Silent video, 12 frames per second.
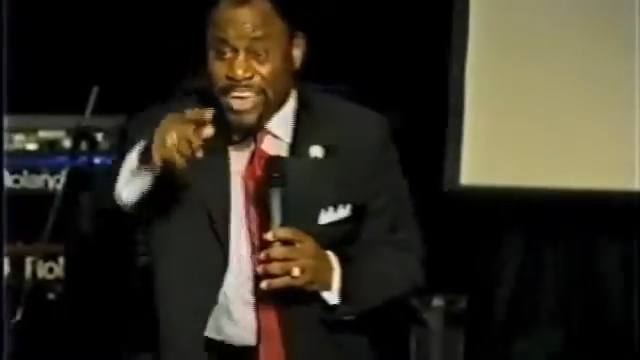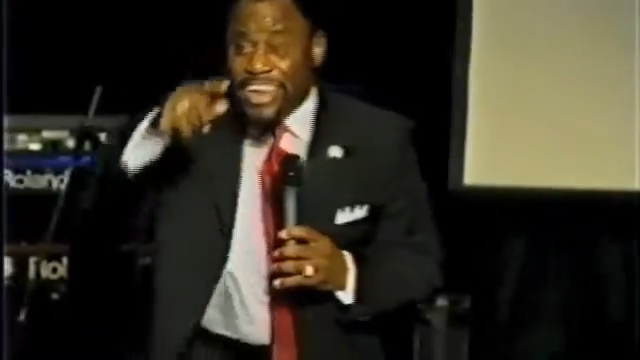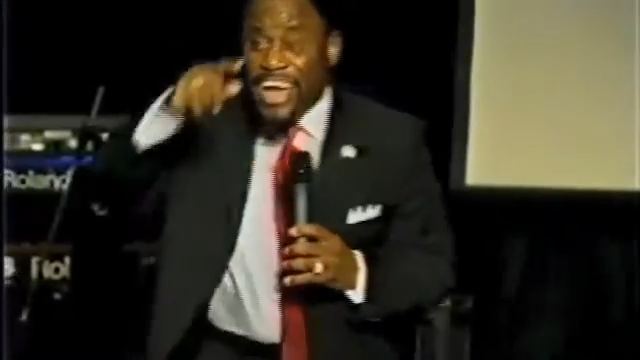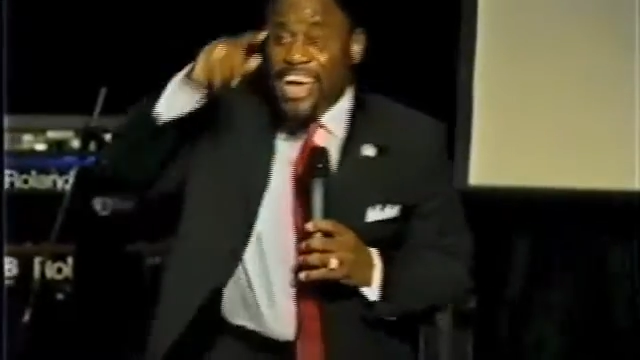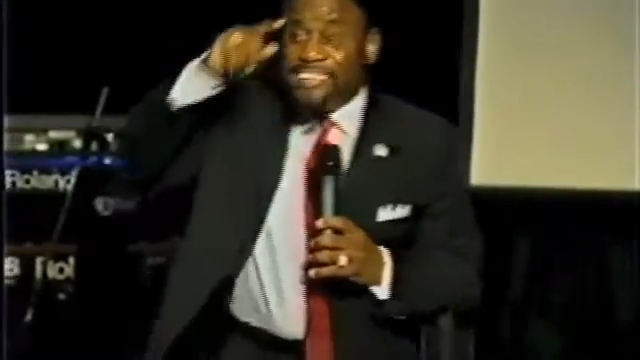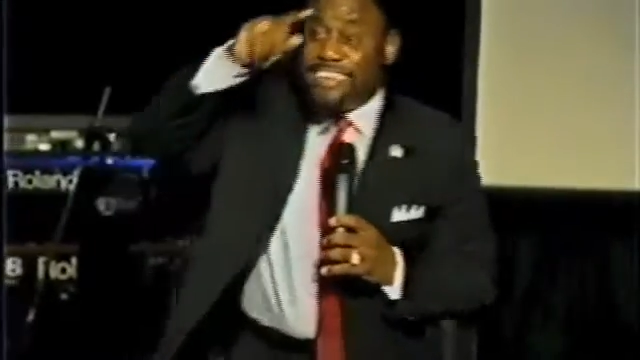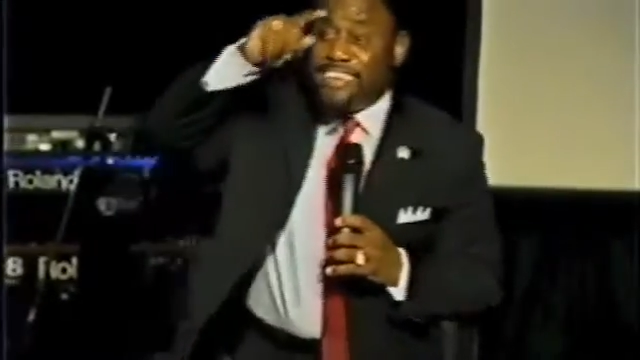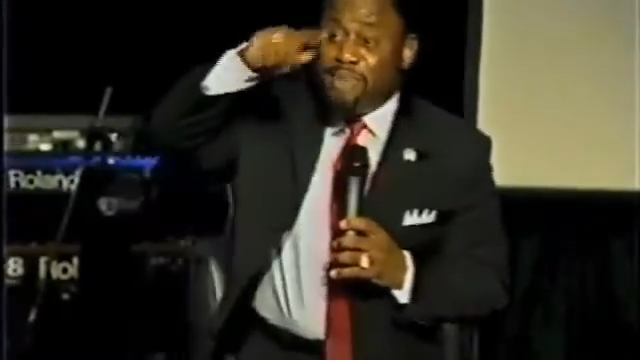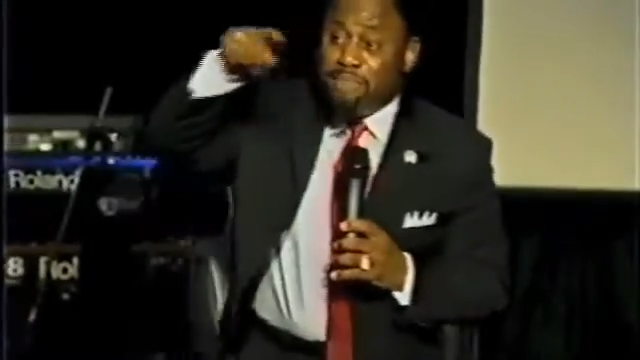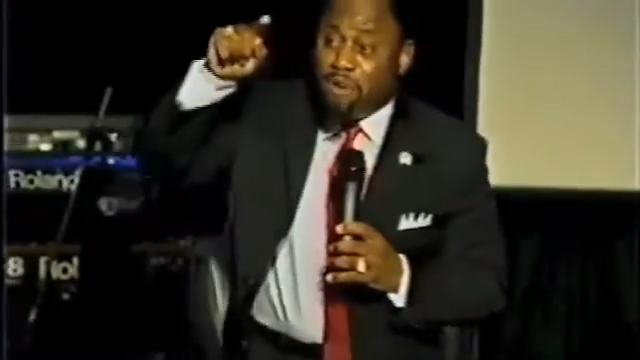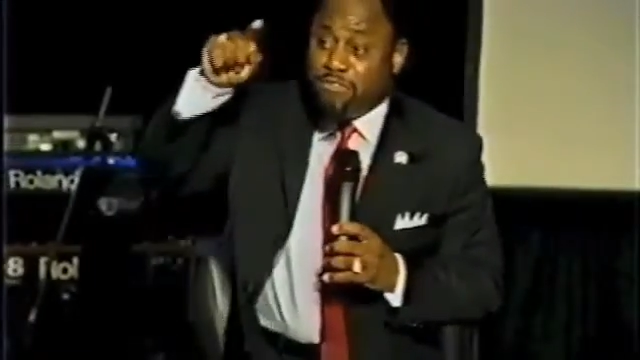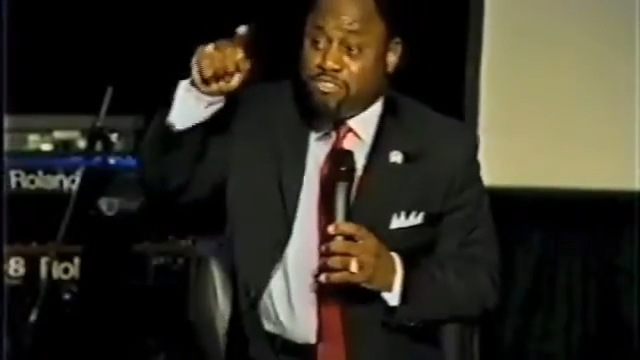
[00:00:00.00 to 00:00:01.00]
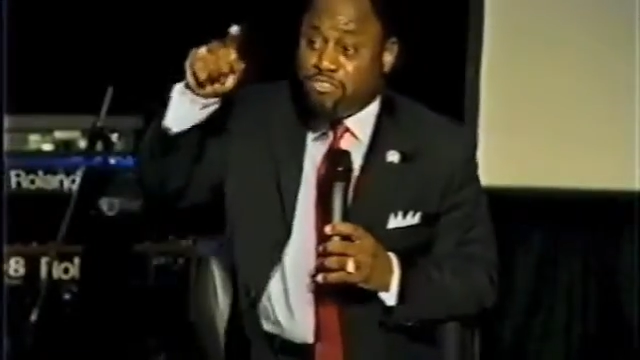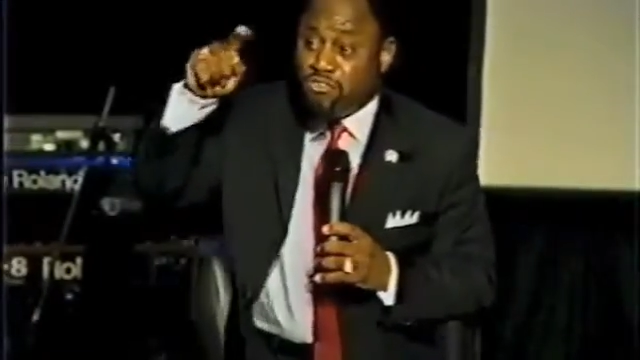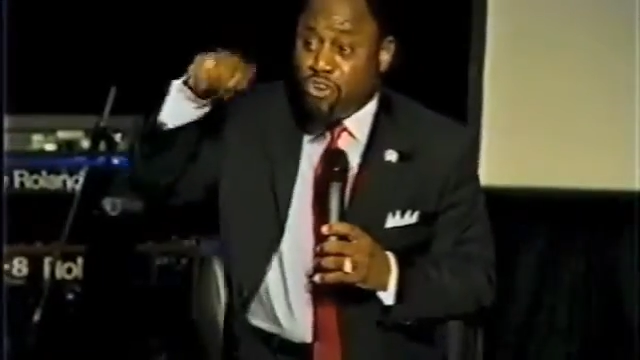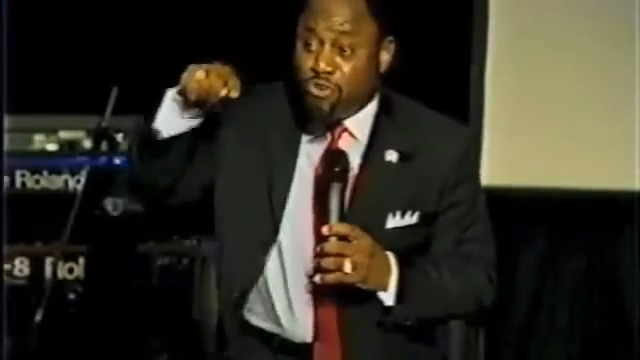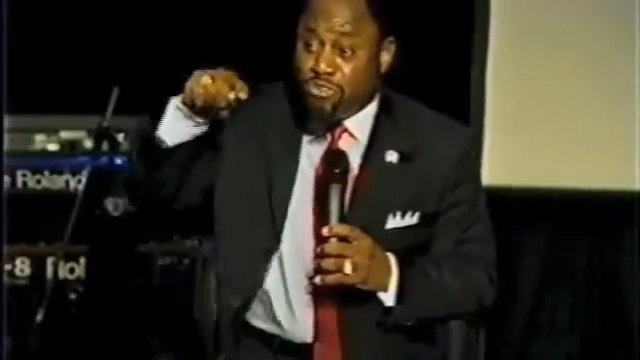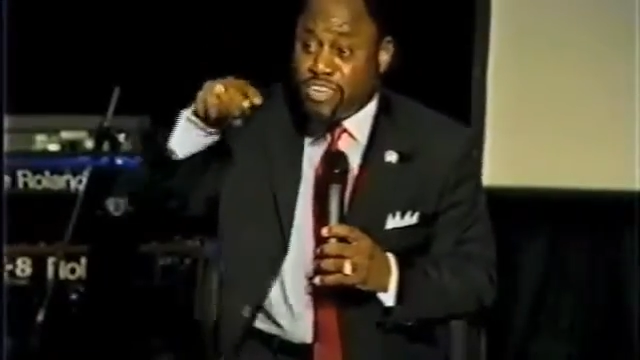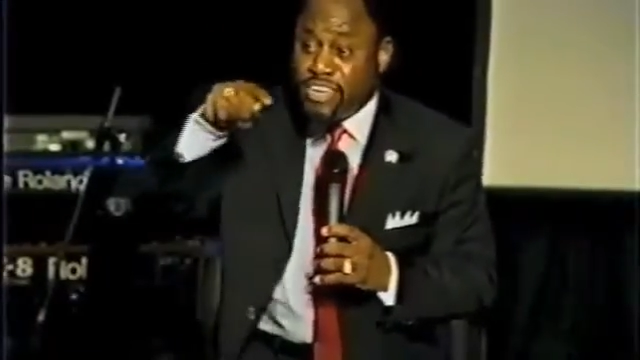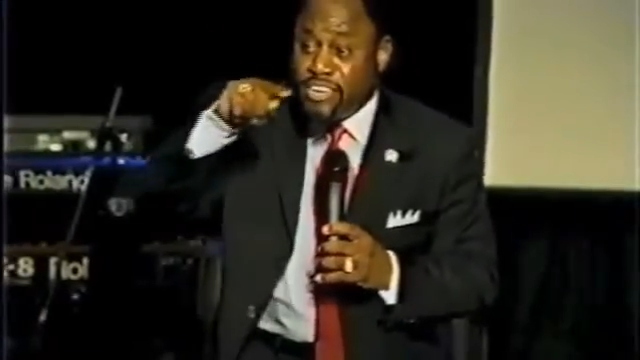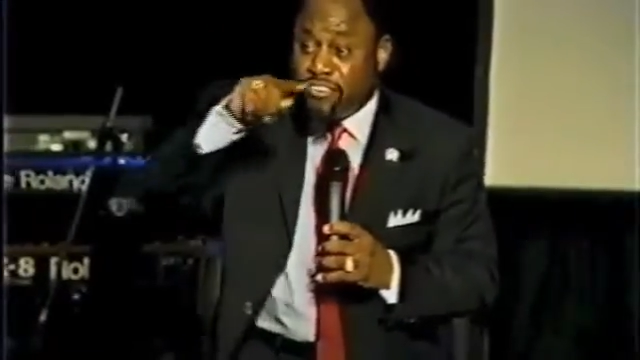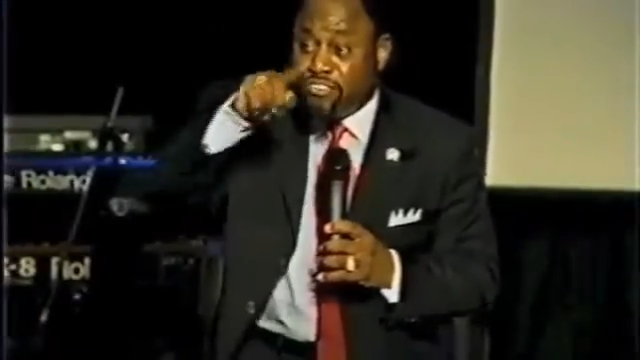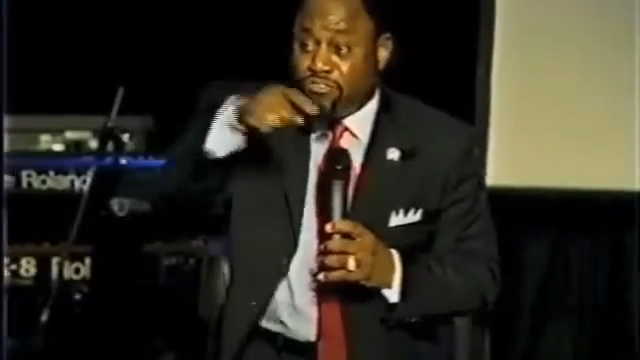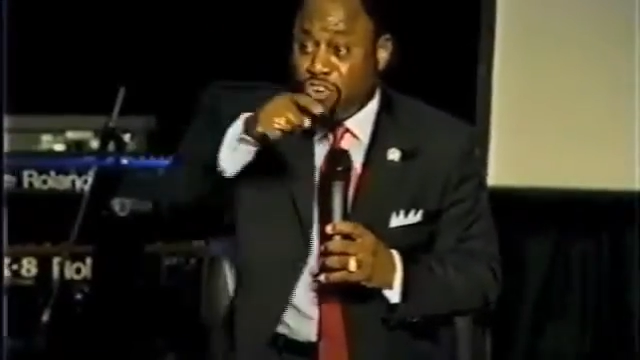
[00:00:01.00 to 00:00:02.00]
it has a number of strokes, and
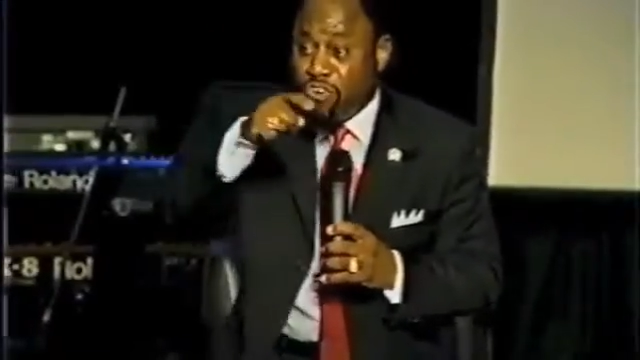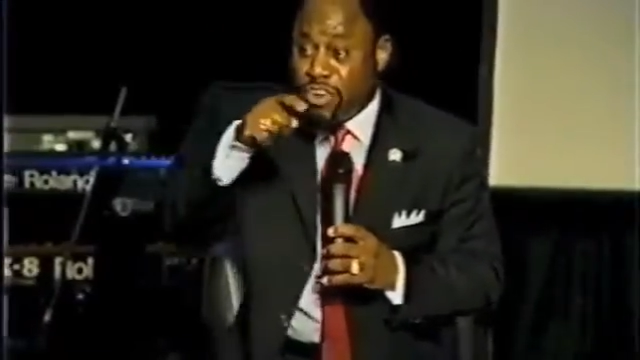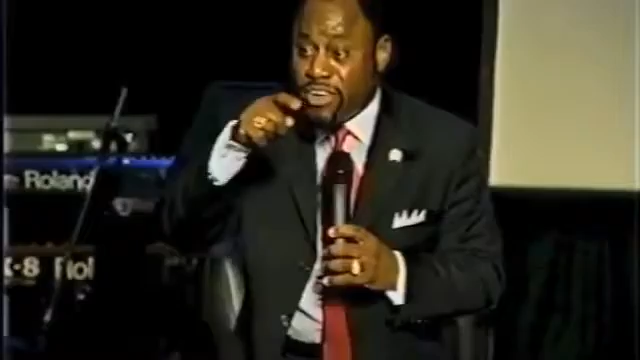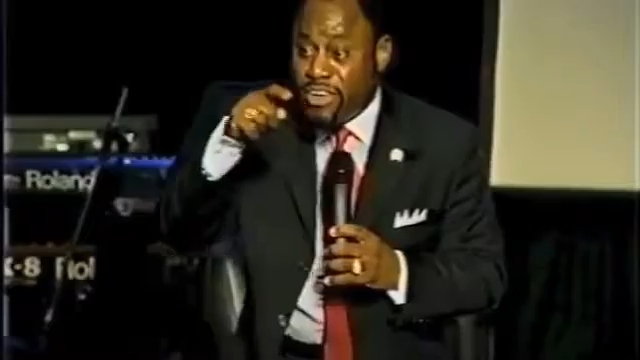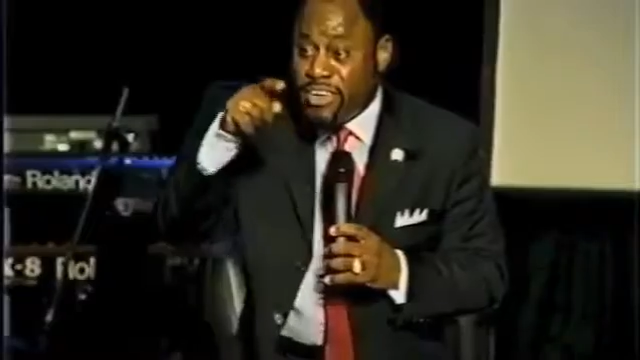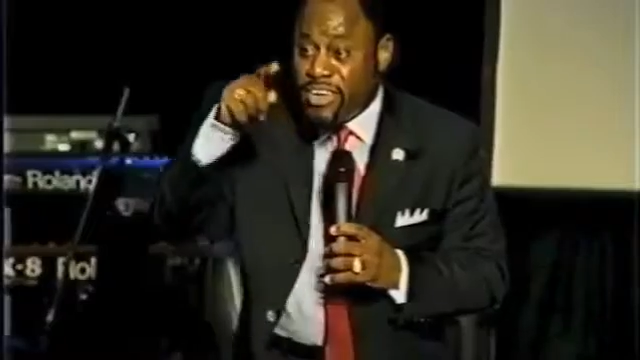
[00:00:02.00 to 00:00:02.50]
each stroke